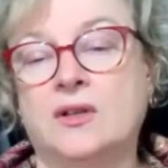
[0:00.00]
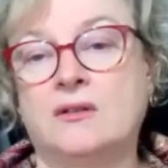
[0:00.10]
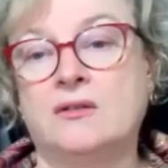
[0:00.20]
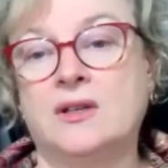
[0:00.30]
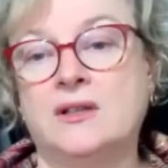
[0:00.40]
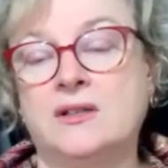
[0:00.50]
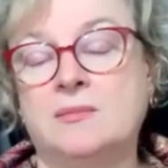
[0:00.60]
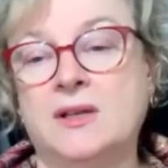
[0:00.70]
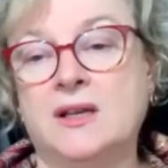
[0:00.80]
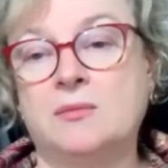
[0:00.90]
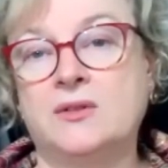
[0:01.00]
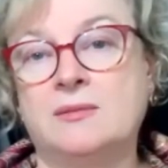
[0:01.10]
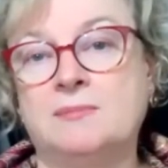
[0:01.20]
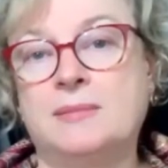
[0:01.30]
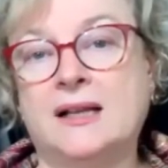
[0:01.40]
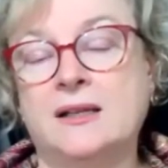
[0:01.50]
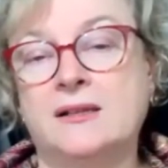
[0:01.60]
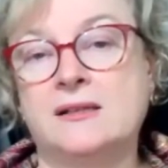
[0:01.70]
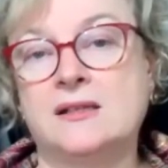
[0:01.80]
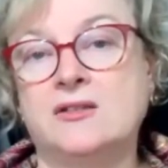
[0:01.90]
You need to be able to be
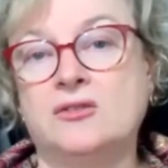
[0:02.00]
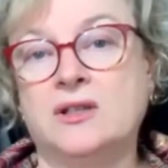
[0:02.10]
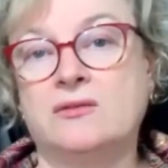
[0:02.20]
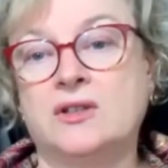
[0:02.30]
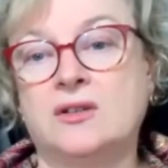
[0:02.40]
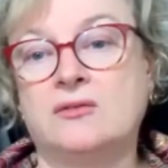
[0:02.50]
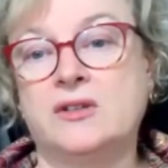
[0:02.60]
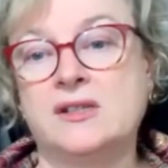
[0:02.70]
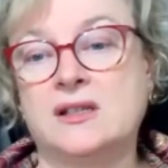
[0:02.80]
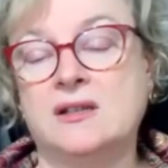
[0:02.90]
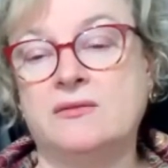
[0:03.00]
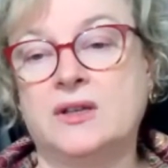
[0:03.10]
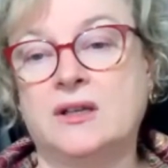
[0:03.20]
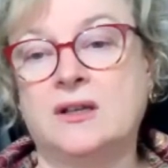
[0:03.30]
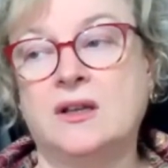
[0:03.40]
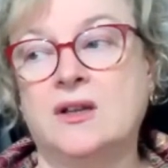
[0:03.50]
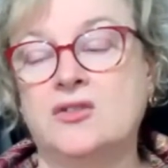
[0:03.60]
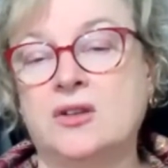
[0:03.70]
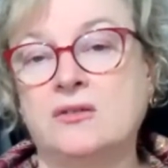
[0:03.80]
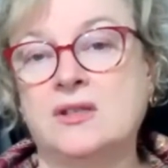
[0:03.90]
balanced in your giving and receiving.
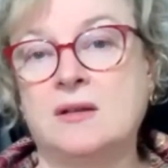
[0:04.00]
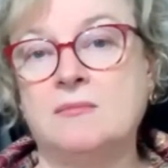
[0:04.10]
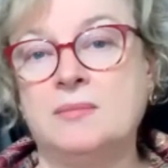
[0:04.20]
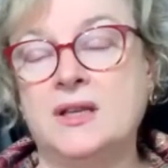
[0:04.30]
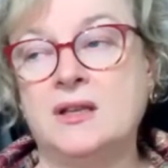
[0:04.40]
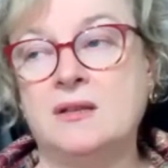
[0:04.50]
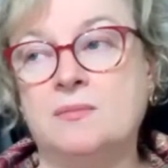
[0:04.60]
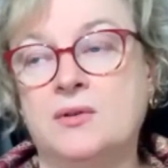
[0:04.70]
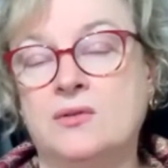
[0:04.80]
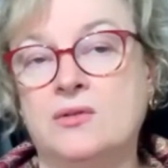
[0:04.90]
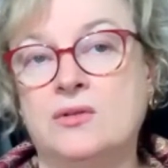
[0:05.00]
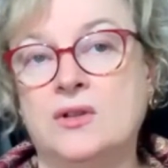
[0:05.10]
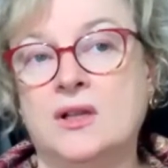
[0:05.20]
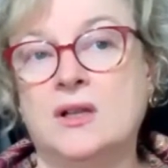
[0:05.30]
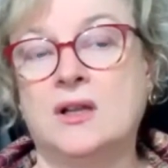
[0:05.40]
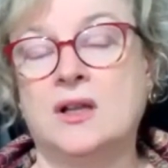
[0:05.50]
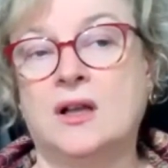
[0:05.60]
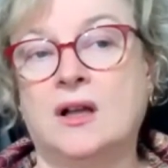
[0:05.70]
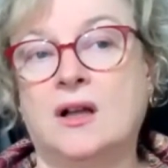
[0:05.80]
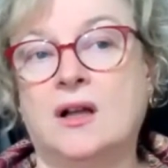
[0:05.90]
So some people
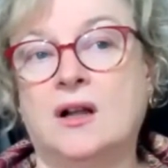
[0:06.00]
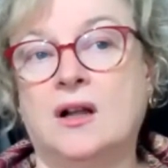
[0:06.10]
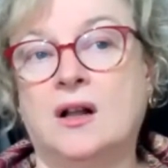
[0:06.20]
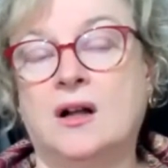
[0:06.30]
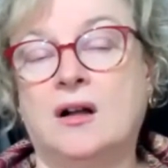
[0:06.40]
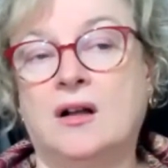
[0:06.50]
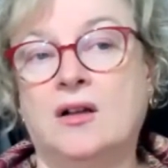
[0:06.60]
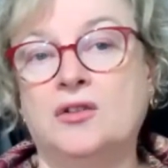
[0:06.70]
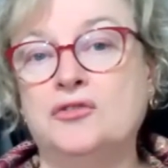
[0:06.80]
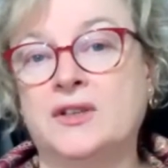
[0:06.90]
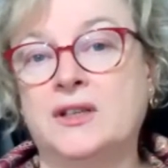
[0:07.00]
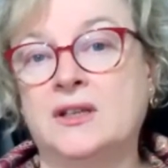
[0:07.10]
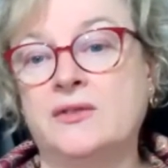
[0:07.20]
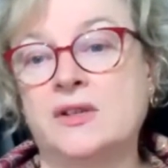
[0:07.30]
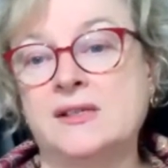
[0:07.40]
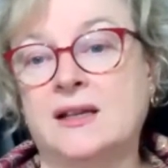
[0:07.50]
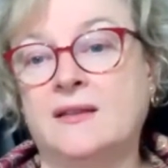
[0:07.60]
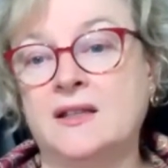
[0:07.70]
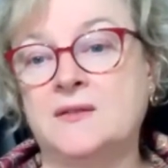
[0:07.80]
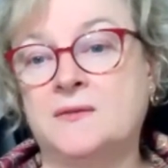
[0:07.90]
are overgivers, and
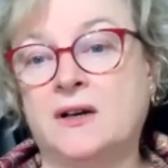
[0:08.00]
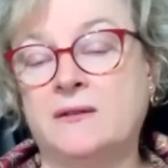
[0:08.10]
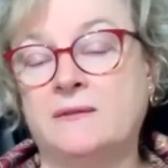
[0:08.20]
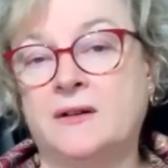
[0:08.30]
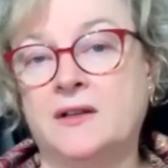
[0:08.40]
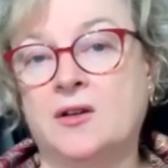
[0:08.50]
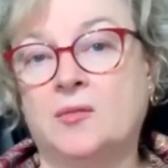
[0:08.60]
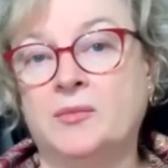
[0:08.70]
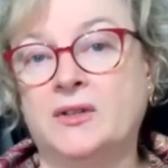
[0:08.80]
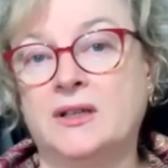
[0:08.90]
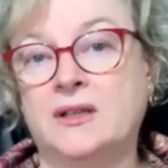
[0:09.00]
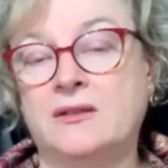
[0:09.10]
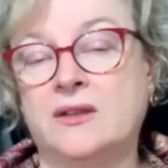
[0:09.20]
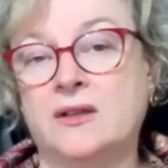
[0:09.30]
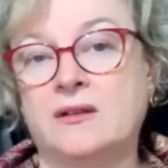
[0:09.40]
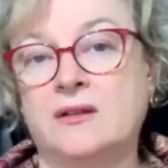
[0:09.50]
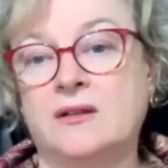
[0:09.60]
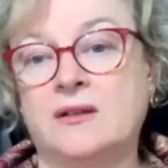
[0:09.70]
that's very, very common in the